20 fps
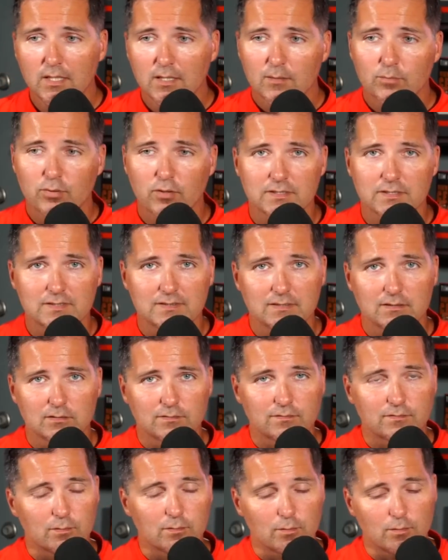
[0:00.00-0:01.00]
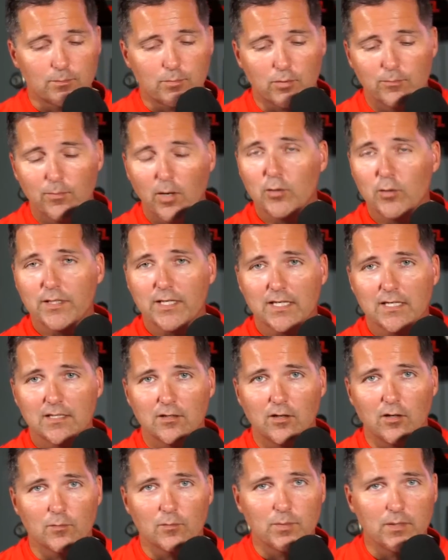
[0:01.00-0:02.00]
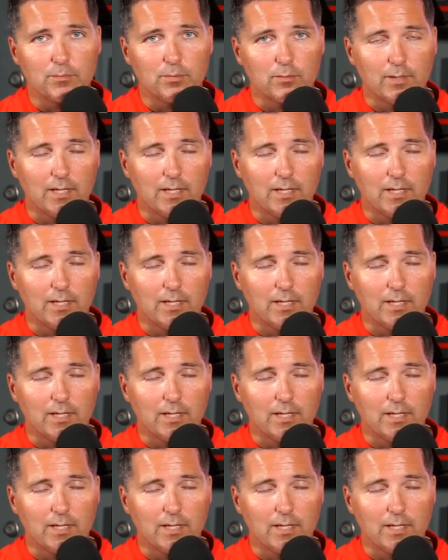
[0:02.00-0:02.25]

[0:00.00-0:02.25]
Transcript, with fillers: Prestill for promoting and all the people